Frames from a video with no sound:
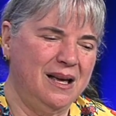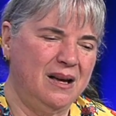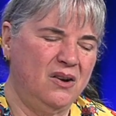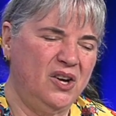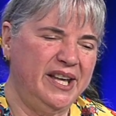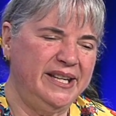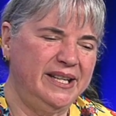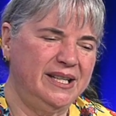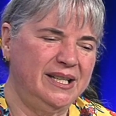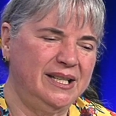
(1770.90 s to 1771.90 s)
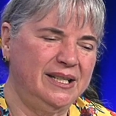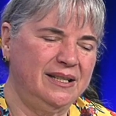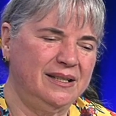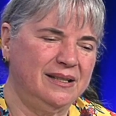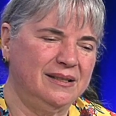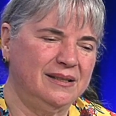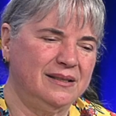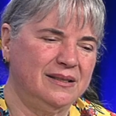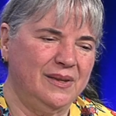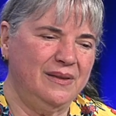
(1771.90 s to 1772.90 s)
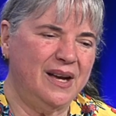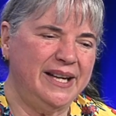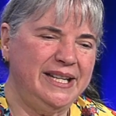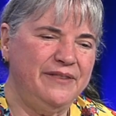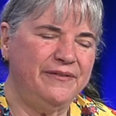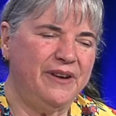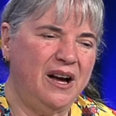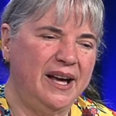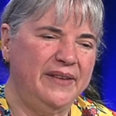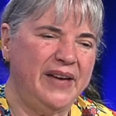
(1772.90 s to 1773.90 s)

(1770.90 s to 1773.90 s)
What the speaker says: on 95,